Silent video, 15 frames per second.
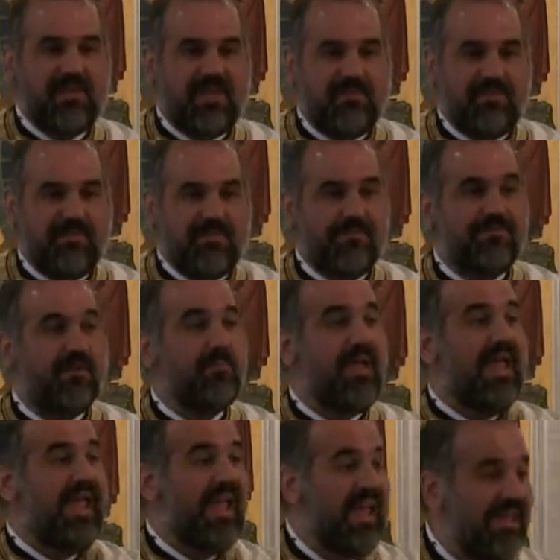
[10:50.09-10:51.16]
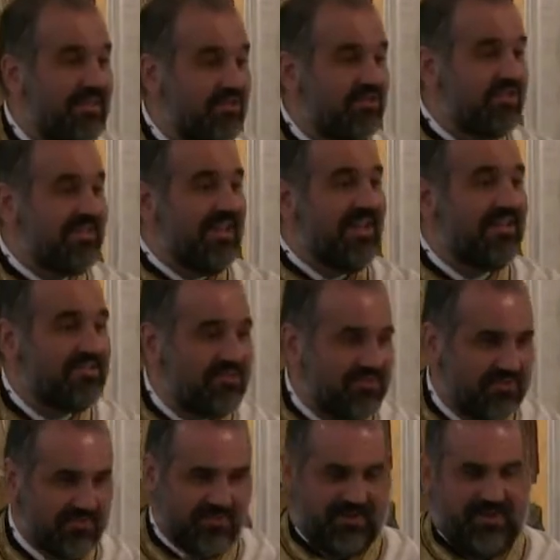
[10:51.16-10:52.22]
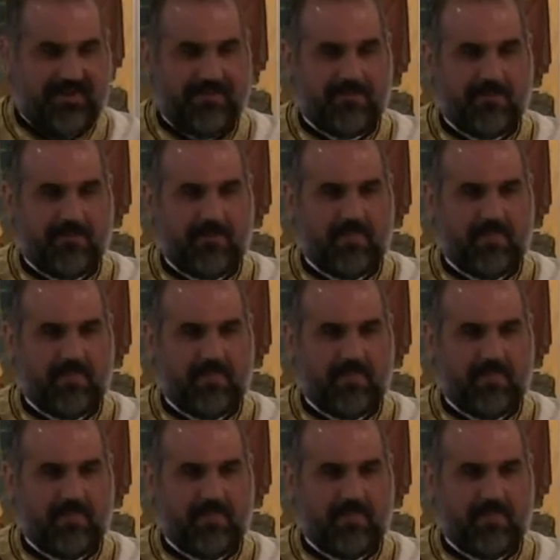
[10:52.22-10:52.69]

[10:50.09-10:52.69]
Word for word: people from ancient history.